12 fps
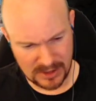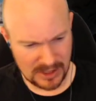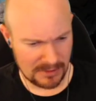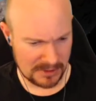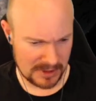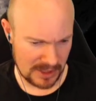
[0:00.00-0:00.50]
Is that
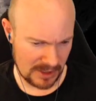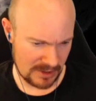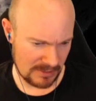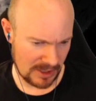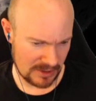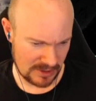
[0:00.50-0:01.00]
what you're saying? I'm
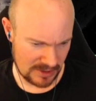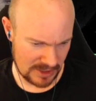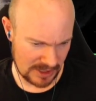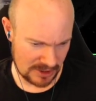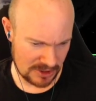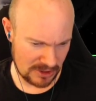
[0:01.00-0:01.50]
not
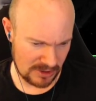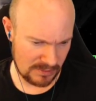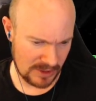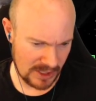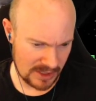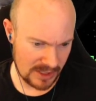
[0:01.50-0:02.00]
exactly sure
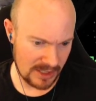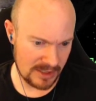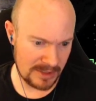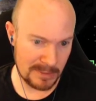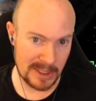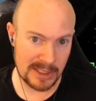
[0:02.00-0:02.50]
what that
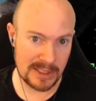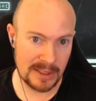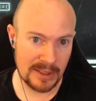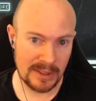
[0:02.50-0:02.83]
sentence means.